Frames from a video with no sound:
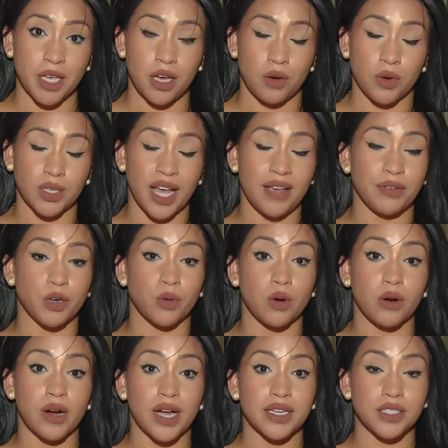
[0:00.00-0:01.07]
We're live in
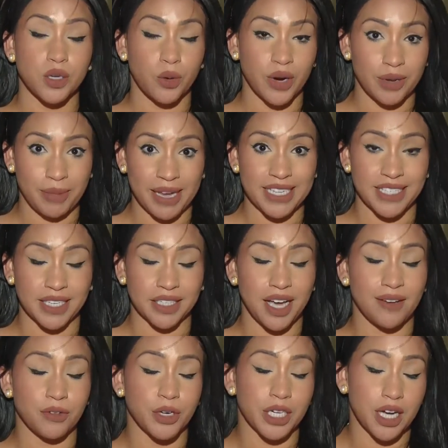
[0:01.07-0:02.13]
Aurora, Tori Mason
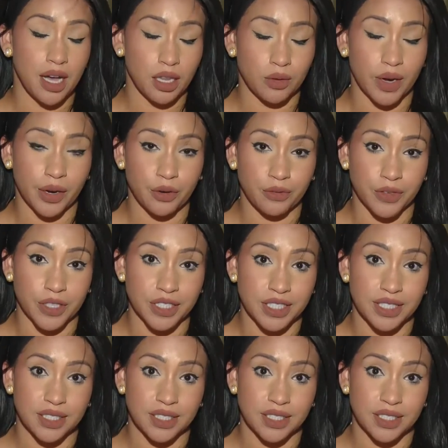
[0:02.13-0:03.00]
covering Colorado First.